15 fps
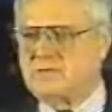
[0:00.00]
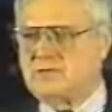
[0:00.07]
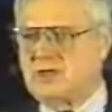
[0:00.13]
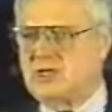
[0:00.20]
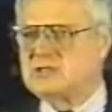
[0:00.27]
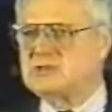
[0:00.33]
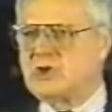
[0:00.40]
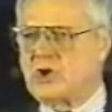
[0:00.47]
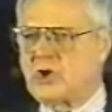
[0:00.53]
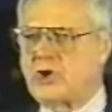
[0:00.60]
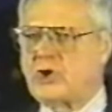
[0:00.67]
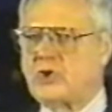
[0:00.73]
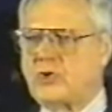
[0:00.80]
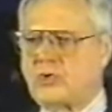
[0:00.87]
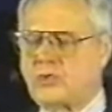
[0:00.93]
of kids
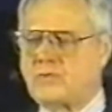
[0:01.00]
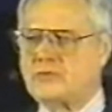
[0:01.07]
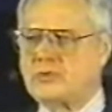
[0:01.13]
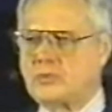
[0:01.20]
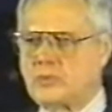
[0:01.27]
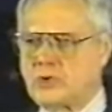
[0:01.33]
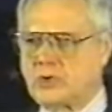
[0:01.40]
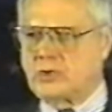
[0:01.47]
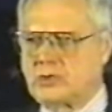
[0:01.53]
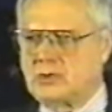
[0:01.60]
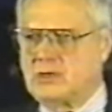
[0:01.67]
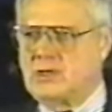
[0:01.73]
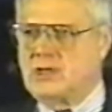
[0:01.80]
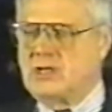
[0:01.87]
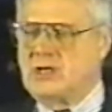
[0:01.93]
all over the world.
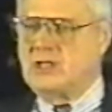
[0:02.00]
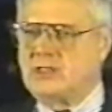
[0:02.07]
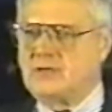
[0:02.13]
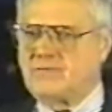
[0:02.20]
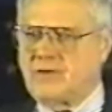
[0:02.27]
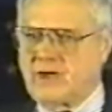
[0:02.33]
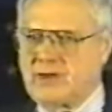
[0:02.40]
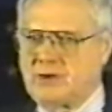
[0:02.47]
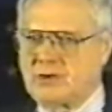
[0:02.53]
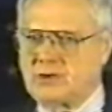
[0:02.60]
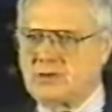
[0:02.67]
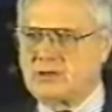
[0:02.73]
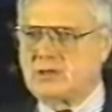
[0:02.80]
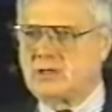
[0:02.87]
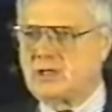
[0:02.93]
The Finder,
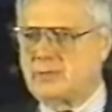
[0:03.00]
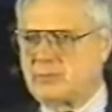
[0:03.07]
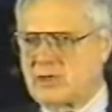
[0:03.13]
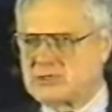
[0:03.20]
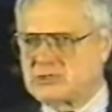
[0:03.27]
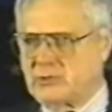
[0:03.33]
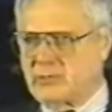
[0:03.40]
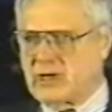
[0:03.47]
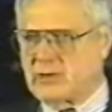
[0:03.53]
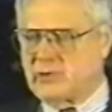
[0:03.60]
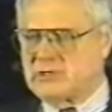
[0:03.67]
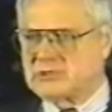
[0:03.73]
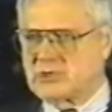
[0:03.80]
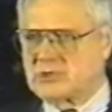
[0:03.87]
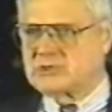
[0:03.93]
based on my
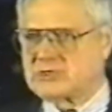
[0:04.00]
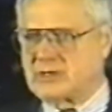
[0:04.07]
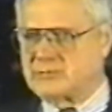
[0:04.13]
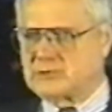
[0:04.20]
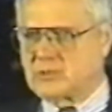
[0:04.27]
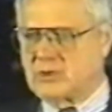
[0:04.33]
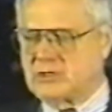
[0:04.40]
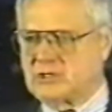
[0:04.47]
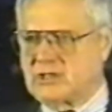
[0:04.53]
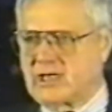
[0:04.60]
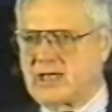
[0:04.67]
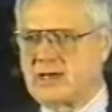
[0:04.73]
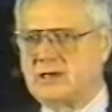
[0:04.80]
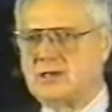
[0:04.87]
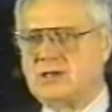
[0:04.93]
research subsequent to
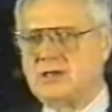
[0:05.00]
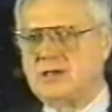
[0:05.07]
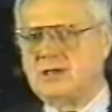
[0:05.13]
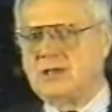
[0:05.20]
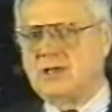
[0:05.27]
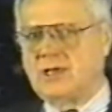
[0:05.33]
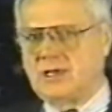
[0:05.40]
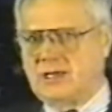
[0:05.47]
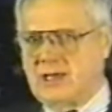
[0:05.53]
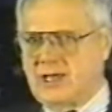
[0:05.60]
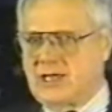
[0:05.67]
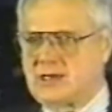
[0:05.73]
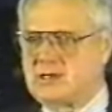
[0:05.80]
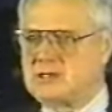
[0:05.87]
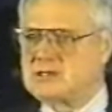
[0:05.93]
that,
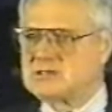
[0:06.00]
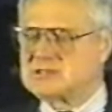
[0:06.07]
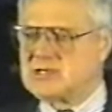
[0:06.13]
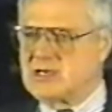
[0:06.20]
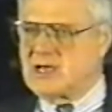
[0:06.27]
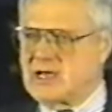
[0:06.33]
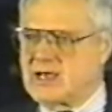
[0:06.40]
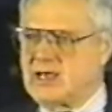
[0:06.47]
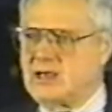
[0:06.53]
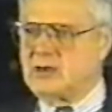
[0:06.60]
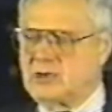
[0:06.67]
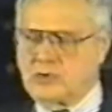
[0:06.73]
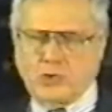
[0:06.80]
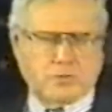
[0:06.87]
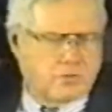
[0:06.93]
again, CIA
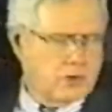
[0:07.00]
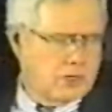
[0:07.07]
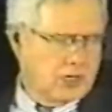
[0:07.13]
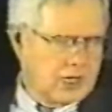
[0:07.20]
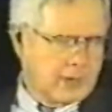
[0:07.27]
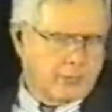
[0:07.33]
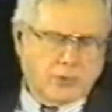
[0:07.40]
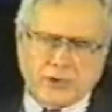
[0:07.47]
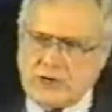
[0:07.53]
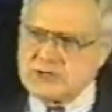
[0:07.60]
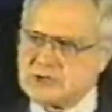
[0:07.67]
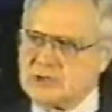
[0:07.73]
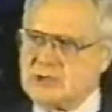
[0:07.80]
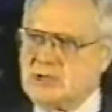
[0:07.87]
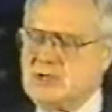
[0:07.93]
covert
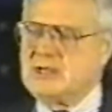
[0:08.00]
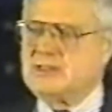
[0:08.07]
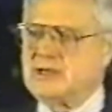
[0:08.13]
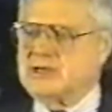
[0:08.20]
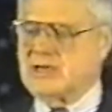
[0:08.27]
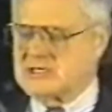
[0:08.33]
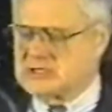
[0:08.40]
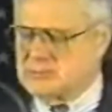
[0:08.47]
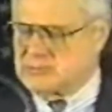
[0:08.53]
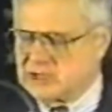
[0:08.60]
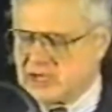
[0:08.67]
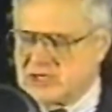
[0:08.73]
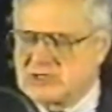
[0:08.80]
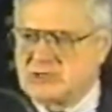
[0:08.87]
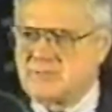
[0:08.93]
operation. The customs
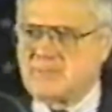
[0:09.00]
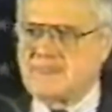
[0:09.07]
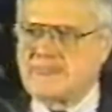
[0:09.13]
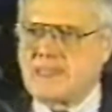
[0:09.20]
agent